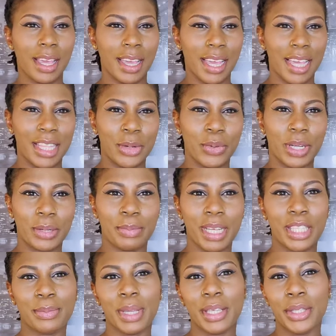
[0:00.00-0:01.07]
Hello and welcome back
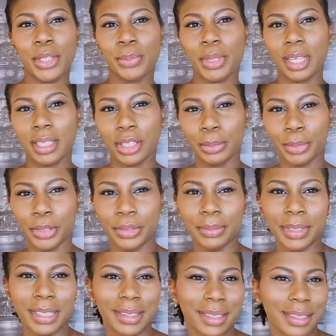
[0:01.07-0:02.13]
to my YouTube channel,
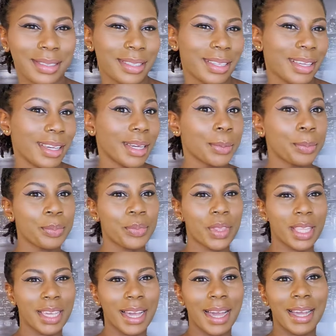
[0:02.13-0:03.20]
Perfume Koenigin here.
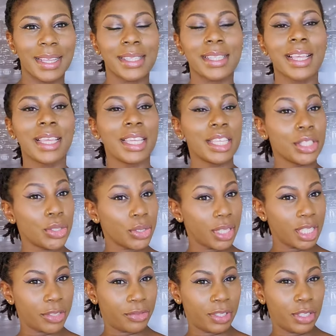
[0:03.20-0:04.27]
Guys, in
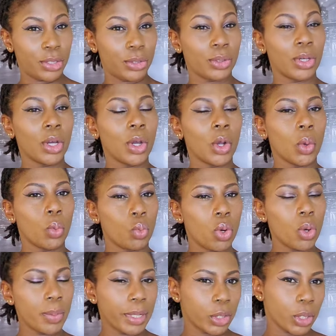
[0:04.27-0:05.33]
today's video,
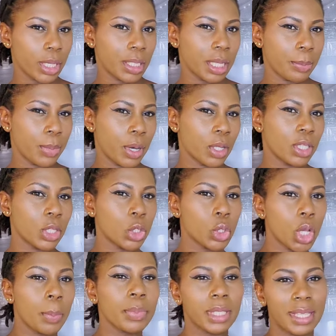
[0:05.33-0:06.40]
we'll be talking about the
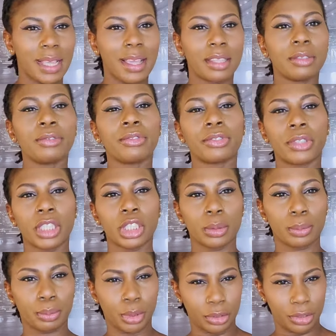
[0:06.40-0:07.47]
top 10 fresh
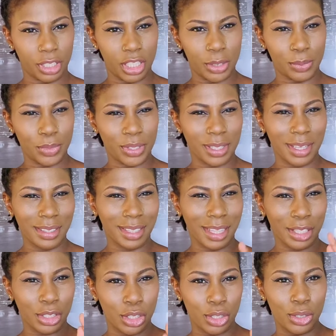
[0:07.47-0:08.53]
perfumes
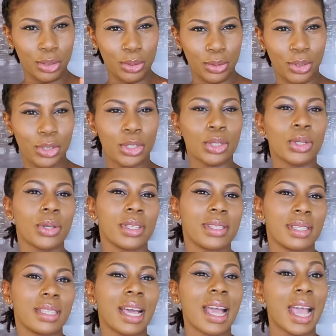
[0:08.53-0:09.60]
that you should
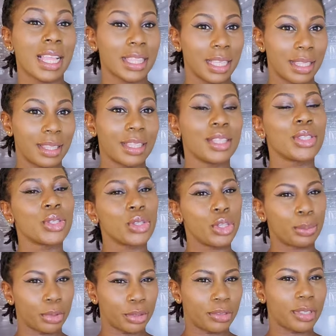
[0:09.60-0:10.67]
consider adding to your
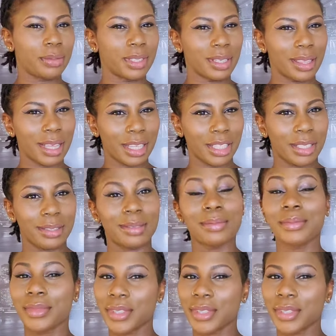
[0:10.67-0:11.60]
perfume collection.